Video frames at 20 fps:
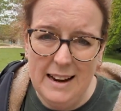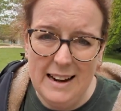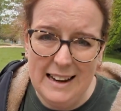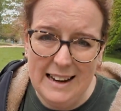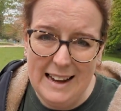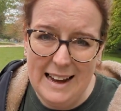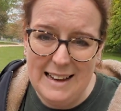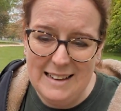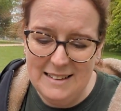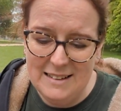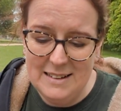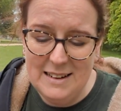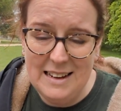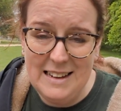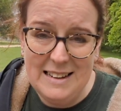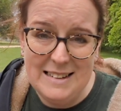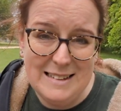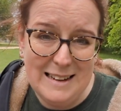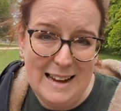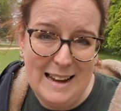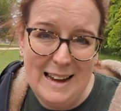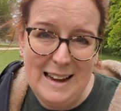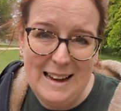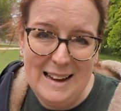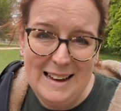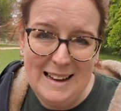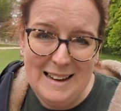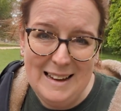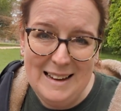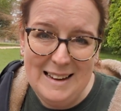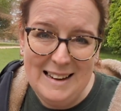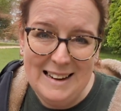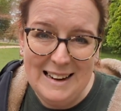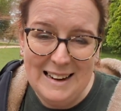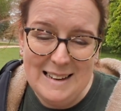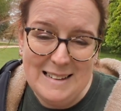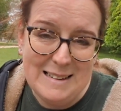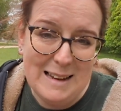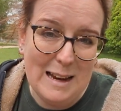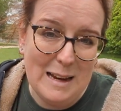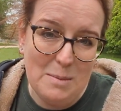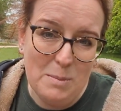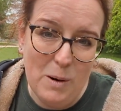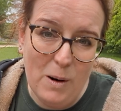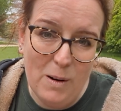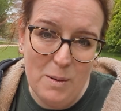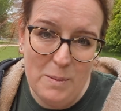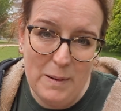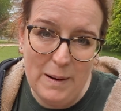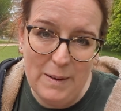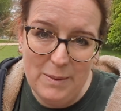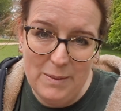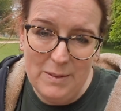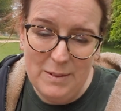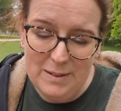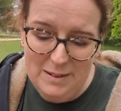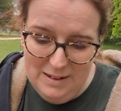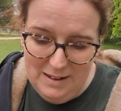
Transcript: And again, can you say any more about